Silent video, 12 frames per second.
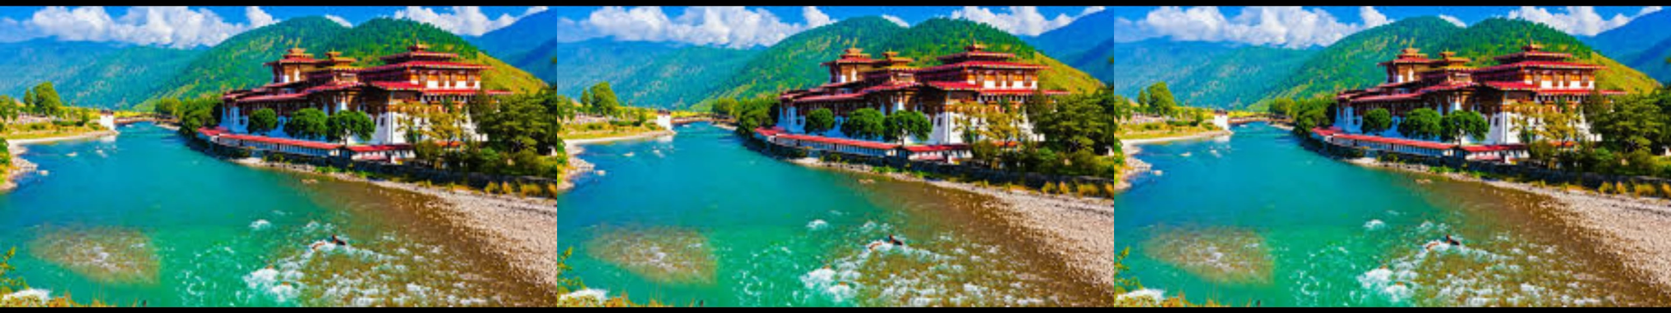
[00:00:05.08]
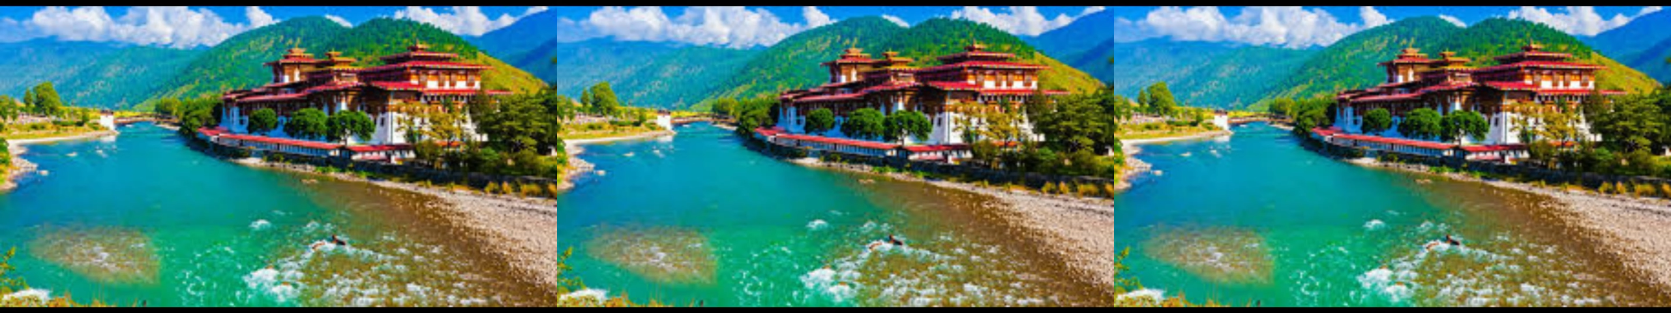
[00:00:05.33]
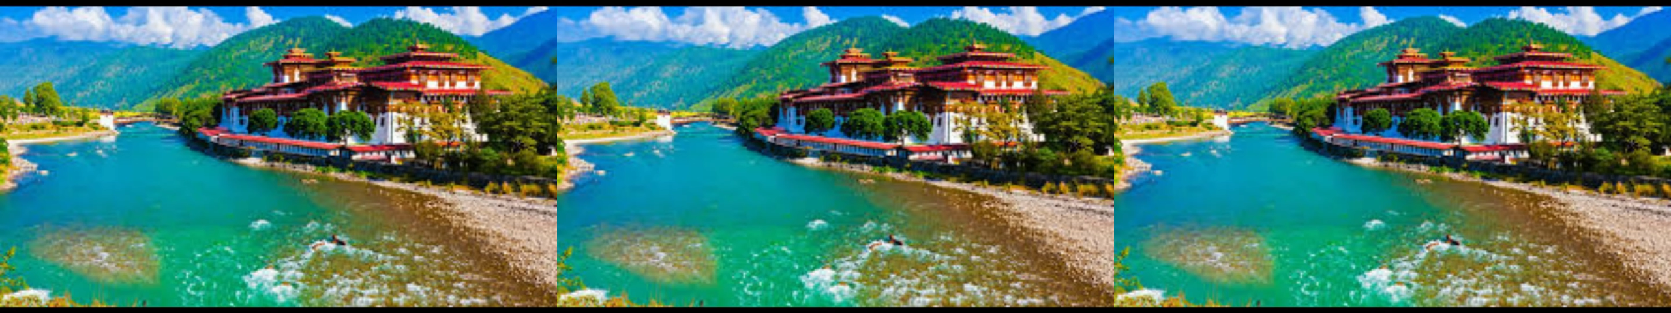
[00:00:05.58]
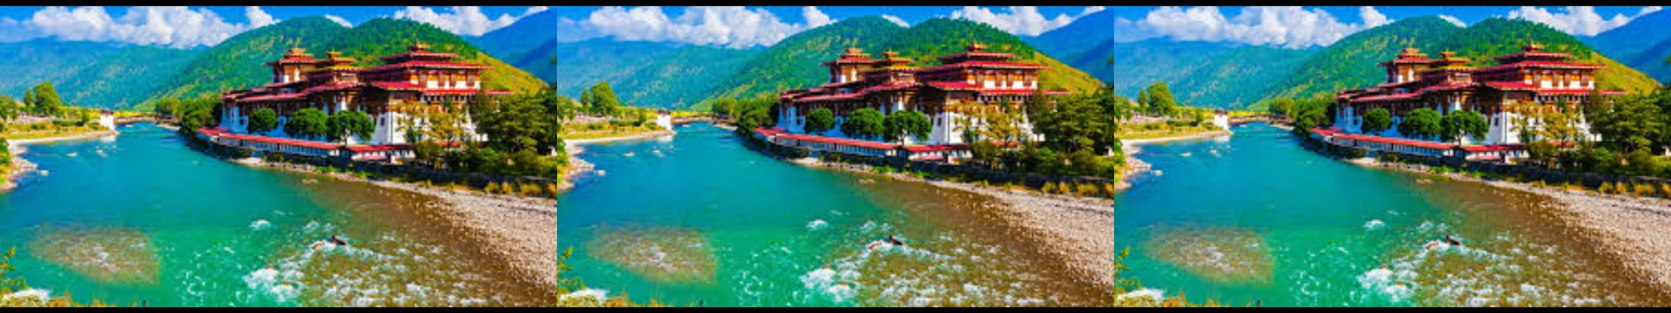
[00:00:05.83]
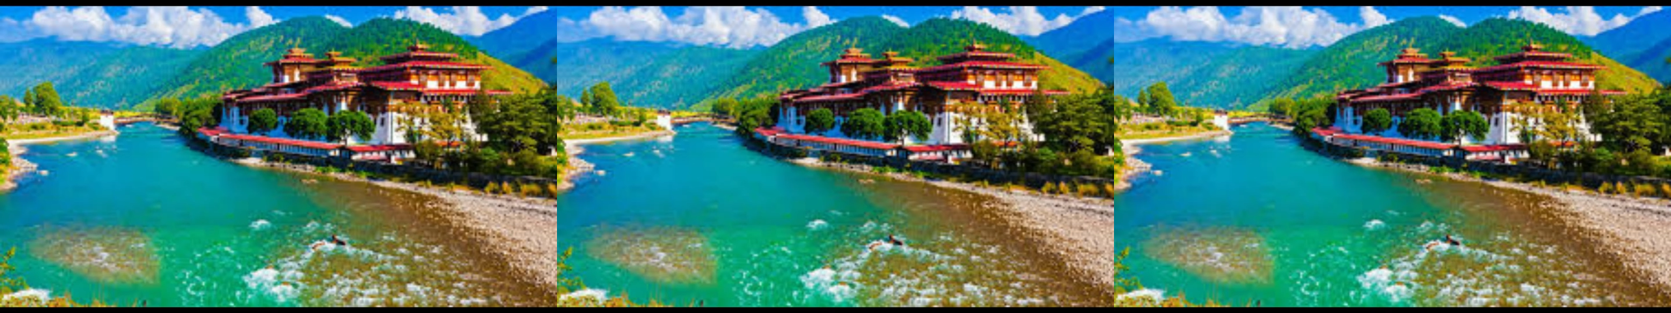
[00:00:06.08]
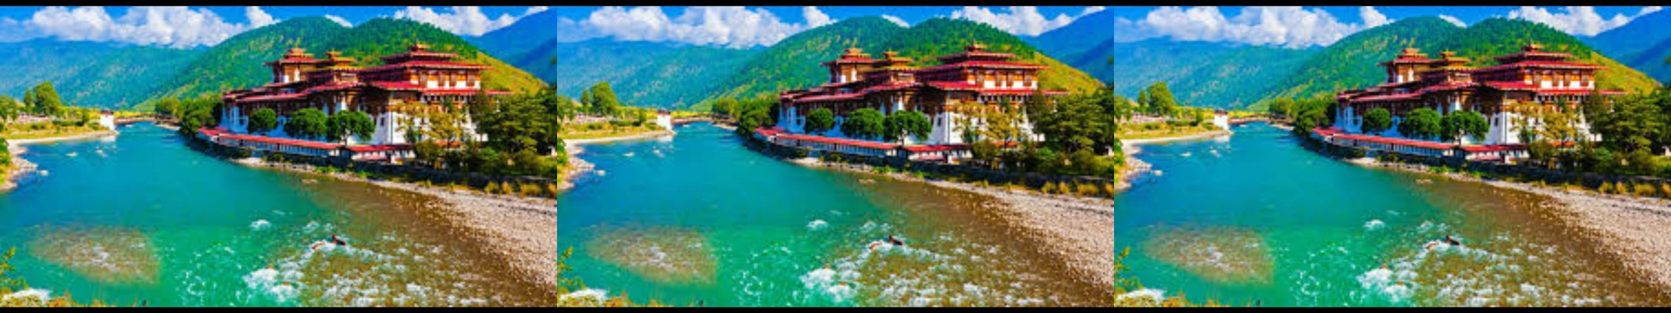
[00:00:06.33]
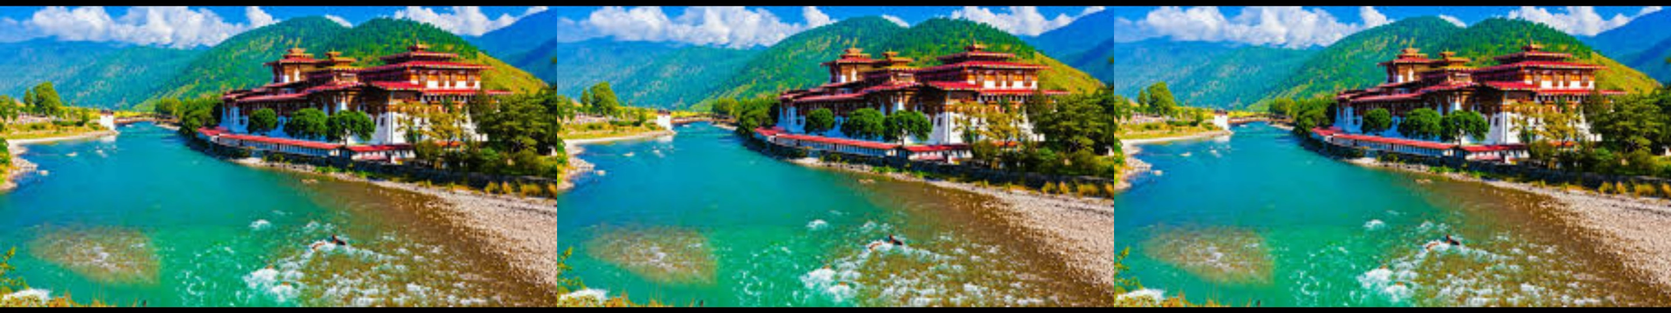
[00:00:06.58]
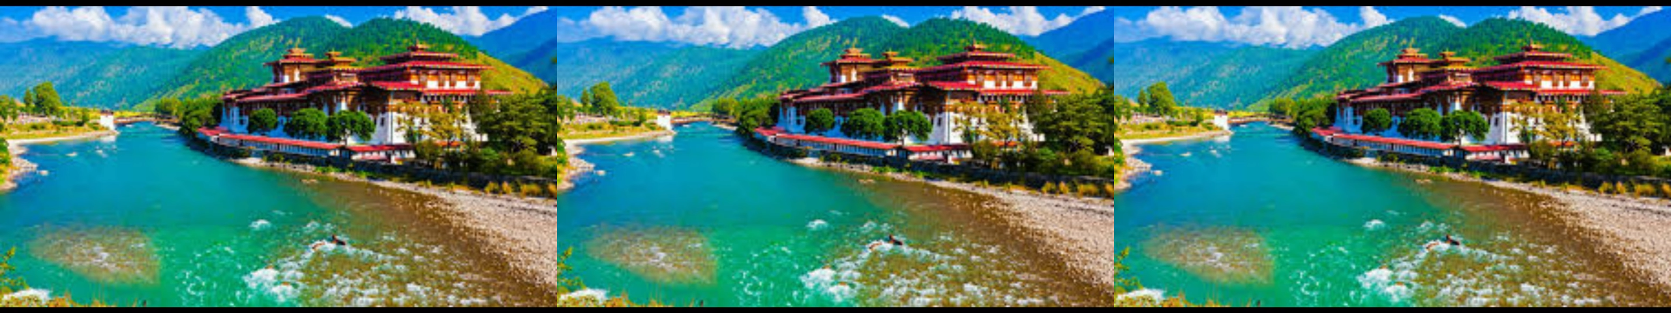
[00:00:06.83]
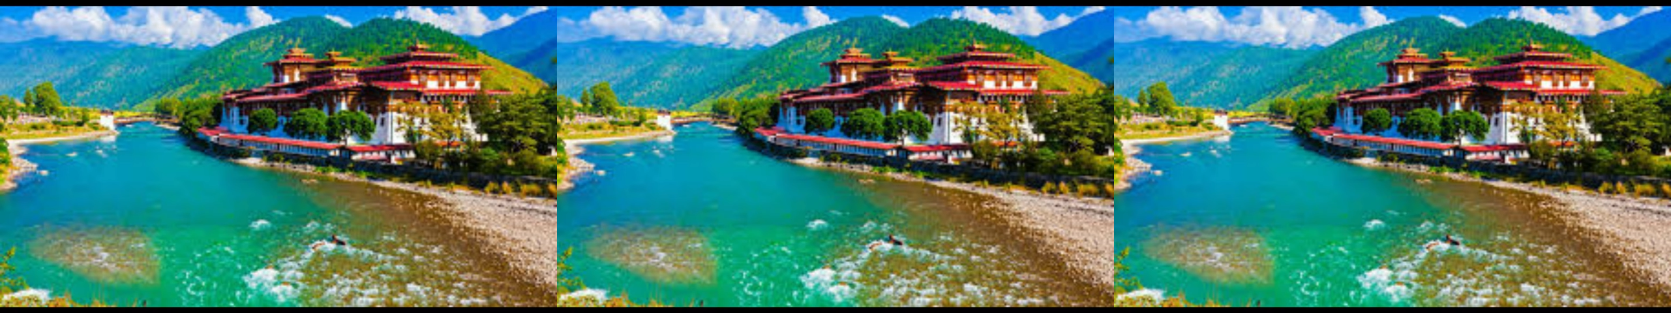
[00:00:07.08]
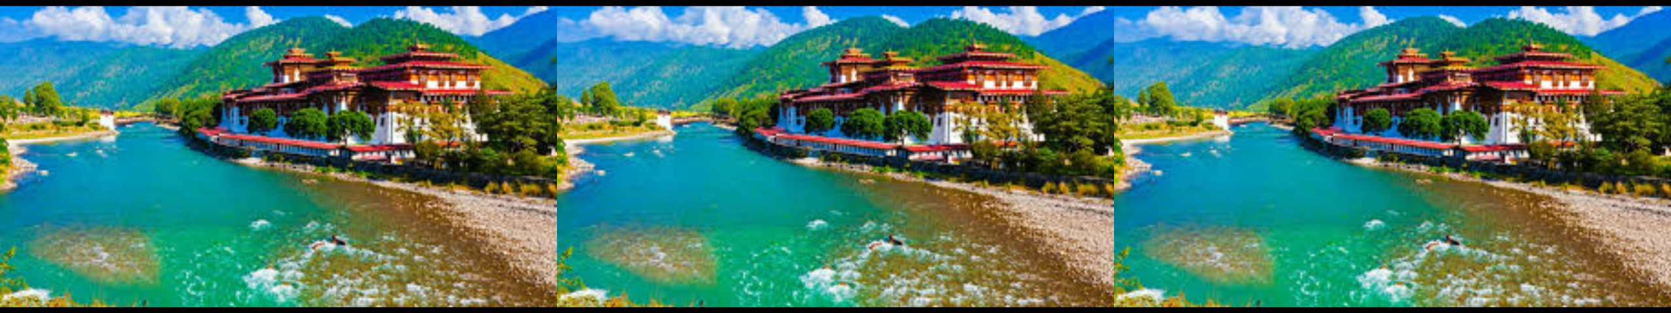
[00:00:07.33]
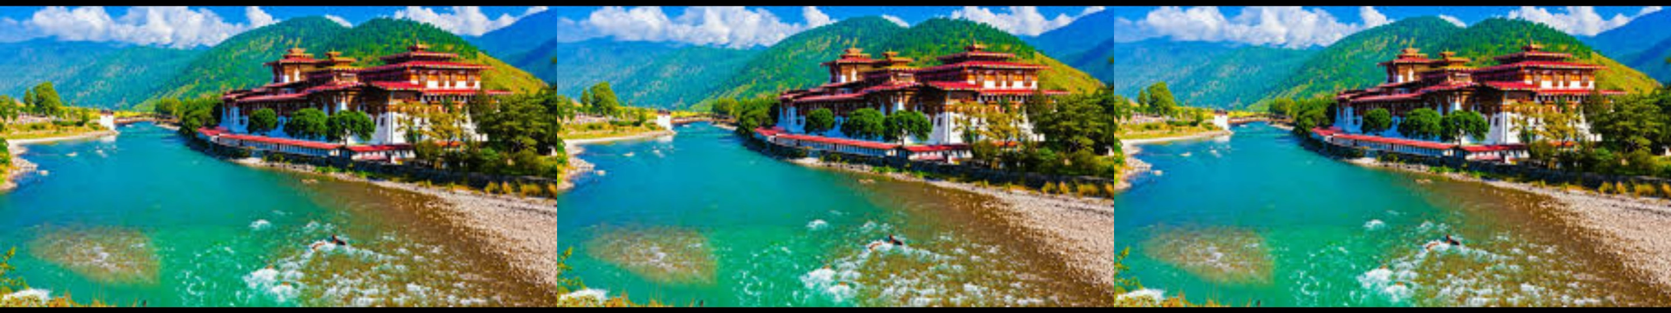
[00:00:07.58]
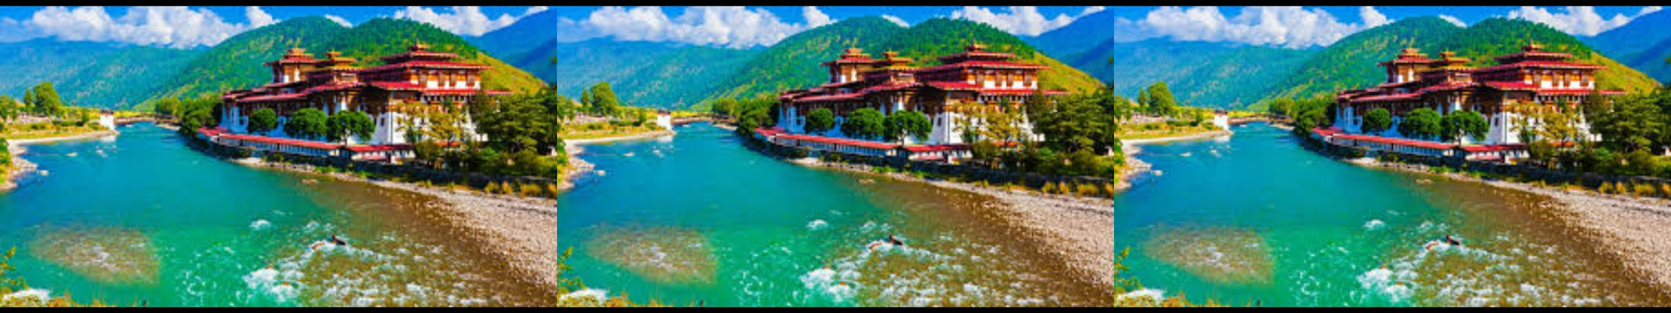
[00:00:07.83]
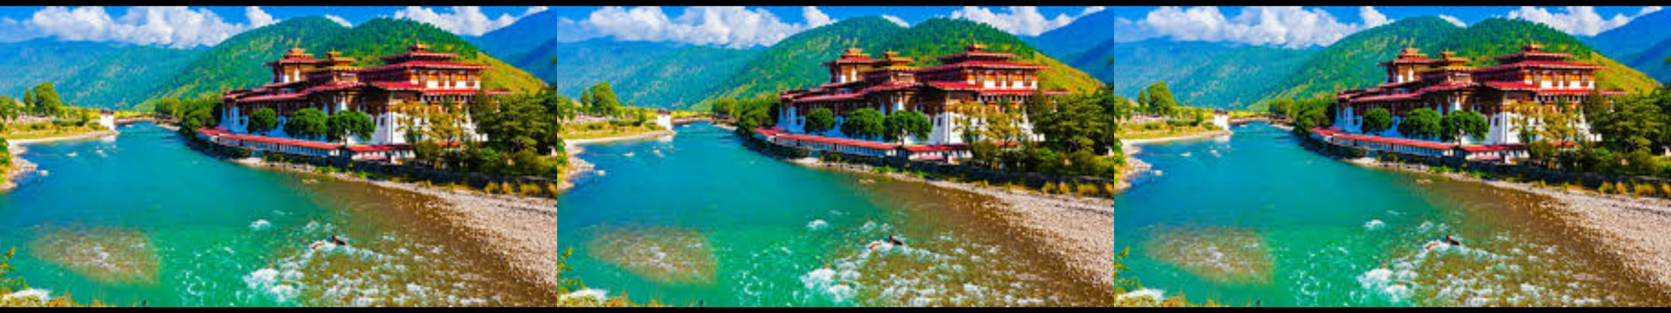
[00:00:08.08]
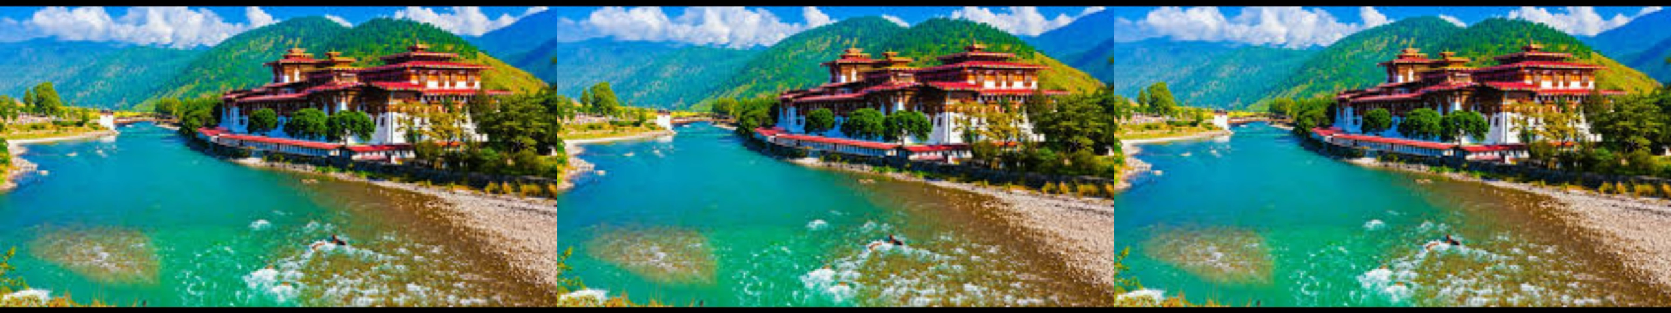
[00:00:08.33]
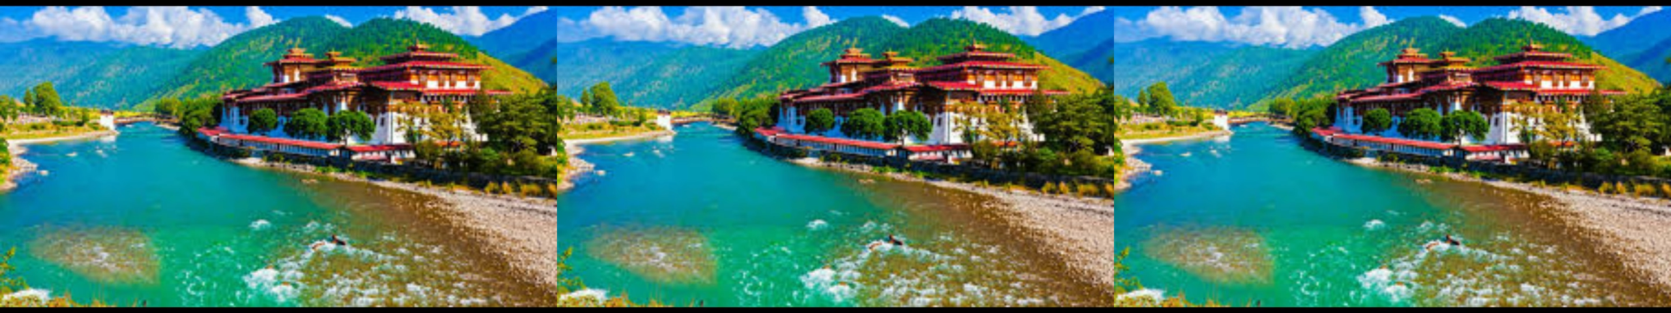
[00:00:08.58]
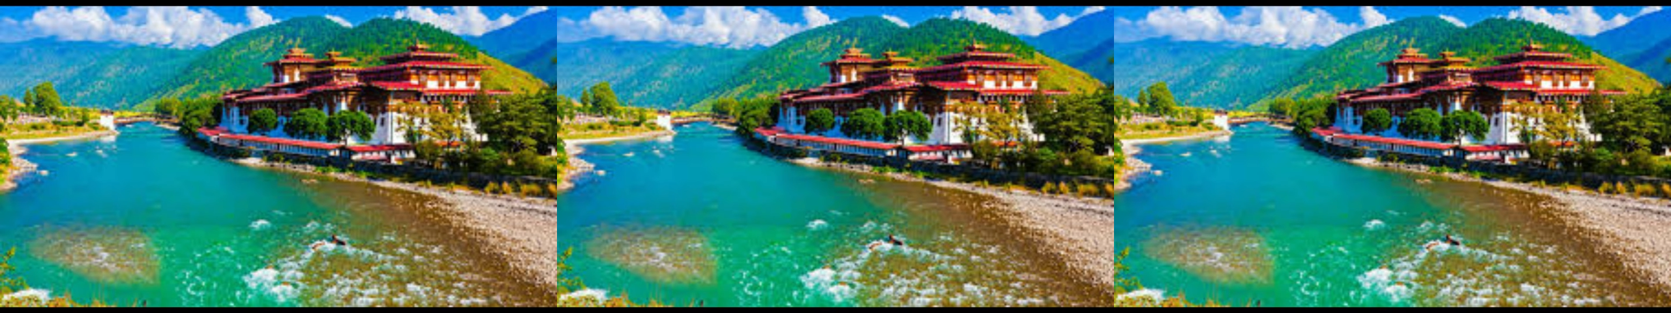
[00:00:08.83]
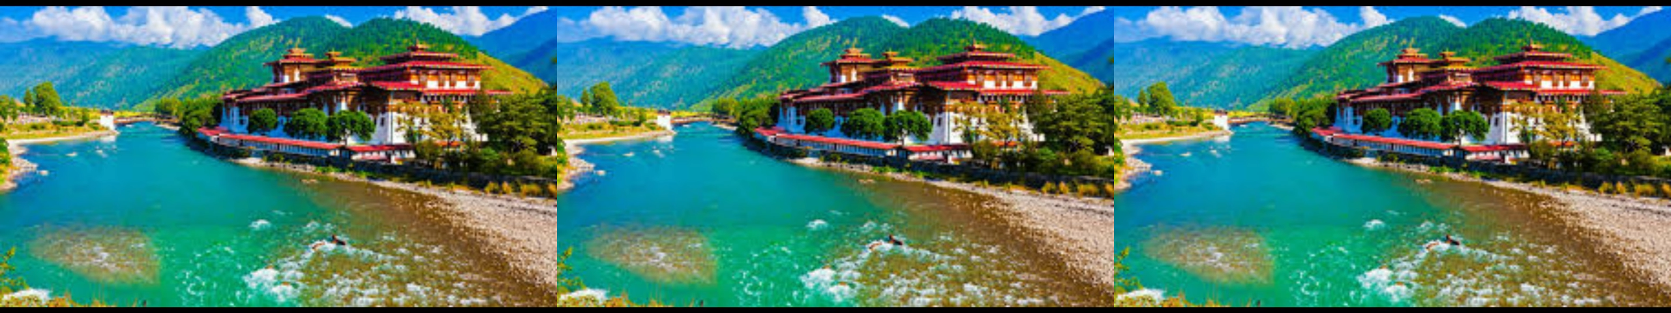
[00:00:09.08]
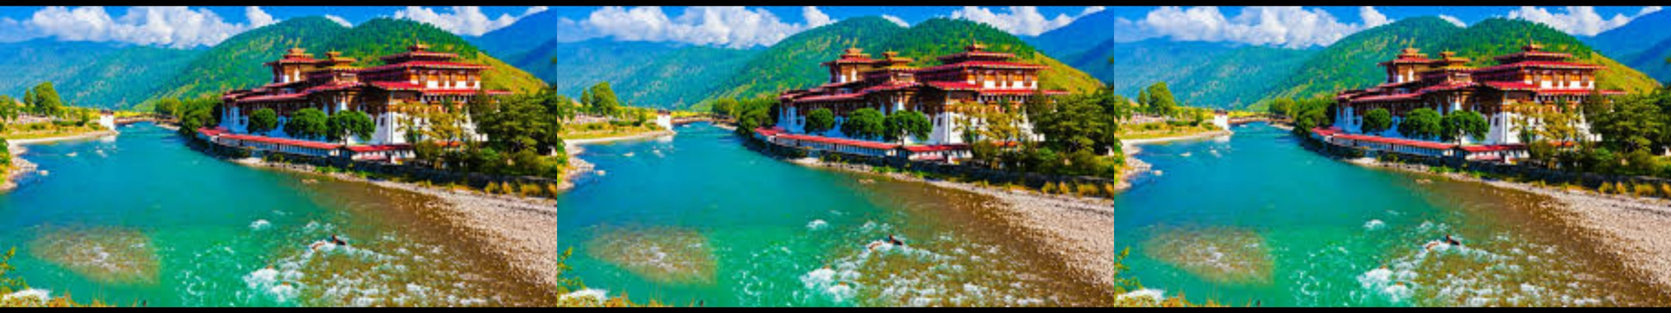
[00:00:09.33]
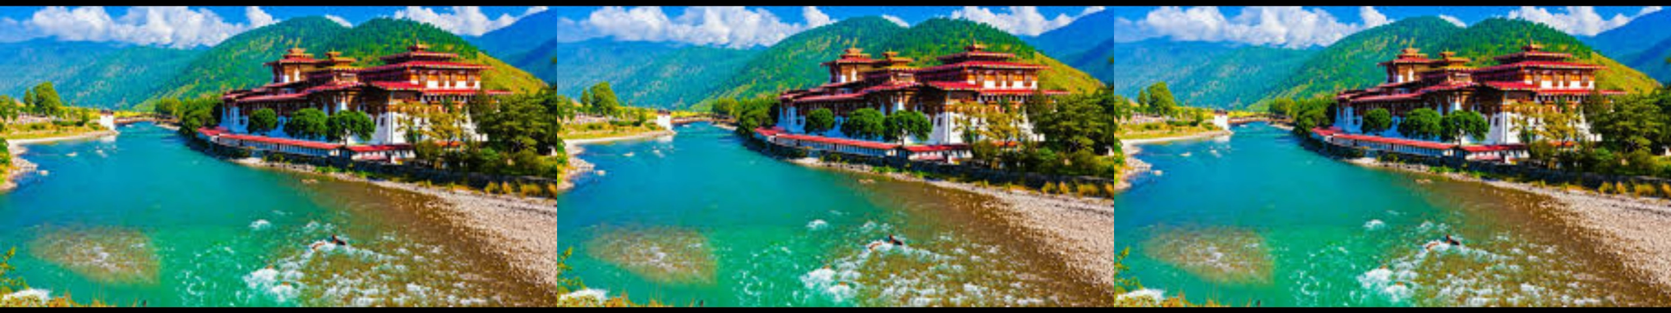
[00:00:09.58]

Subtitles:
Nobody's mouth can be seen.